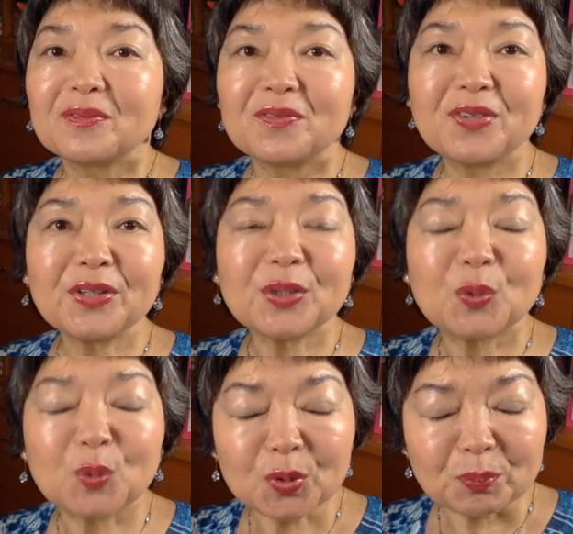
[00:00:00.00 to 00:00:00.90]
very
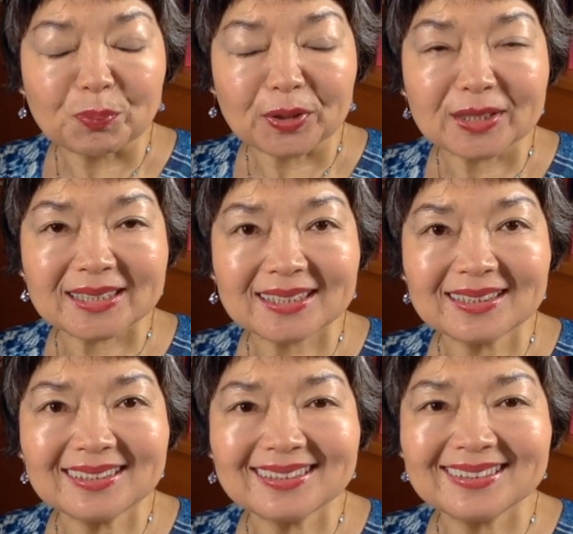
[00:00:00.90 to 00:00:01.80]
good
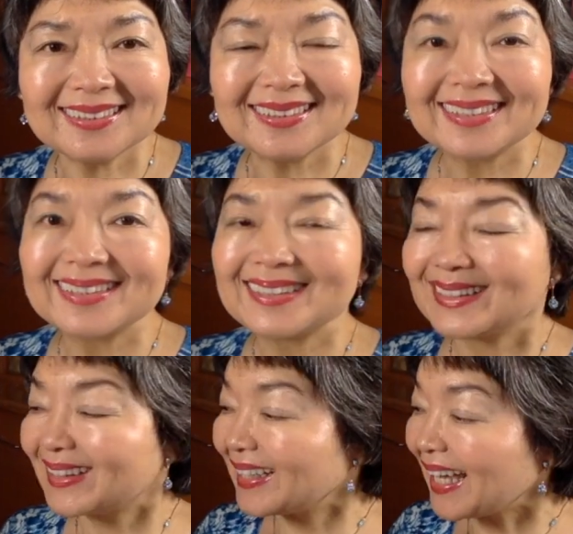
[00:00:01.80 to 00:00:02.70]
person,
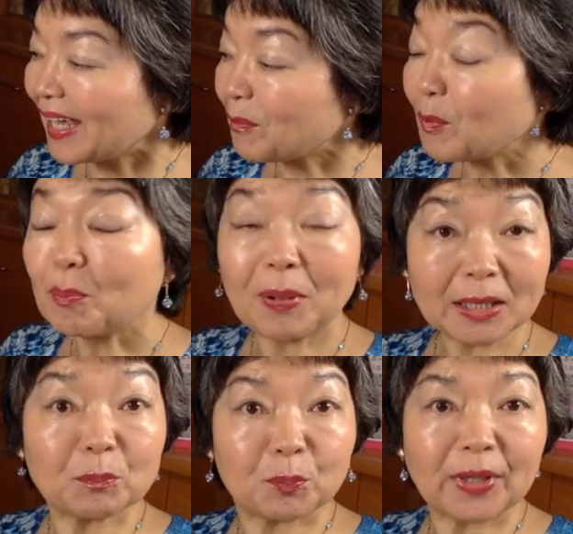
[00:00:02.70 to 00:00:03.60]
but
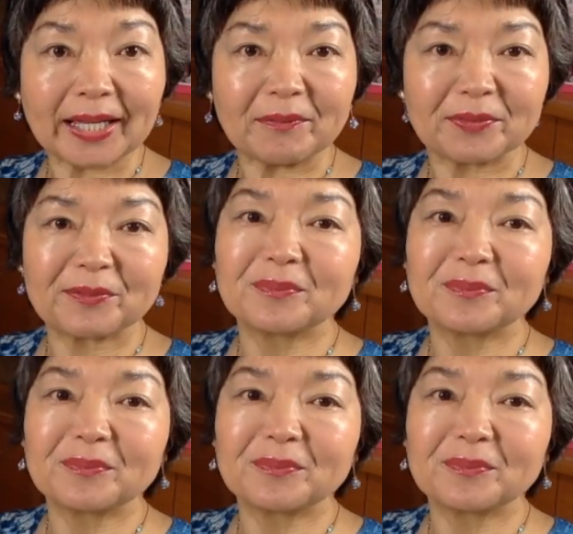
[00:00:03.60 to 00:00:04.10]
brave.